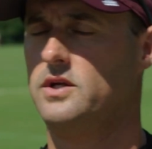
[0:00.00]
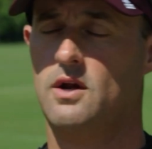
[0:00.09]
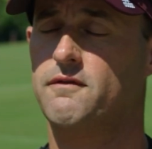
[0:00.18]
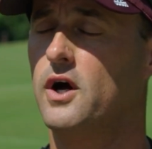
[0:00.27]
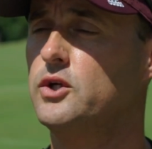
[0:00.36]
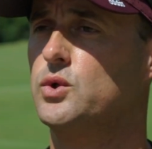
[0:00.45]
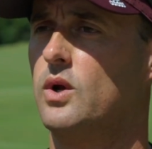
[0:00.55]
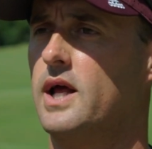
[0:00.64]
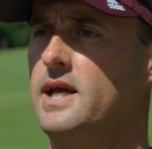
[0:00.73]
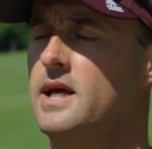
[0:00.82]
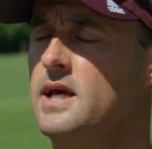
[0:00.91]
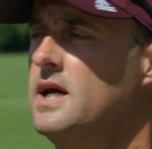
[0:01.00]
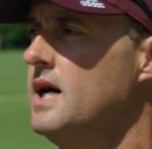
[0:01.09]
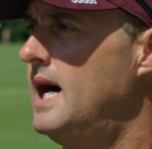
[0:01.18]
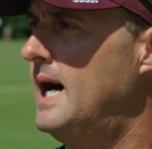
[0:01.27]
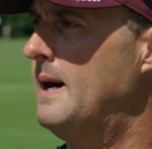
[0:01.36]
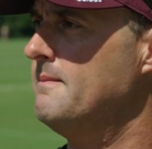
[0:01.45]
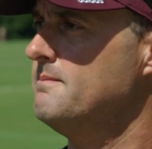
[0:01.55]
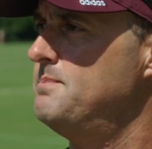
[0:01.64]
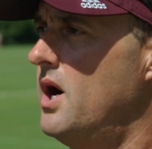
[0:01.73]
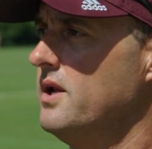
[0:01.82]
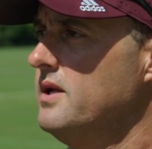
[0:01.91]
you know, virtually.
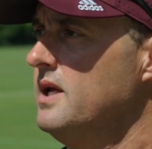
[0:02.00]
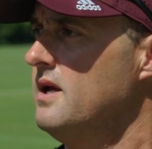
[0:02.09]
But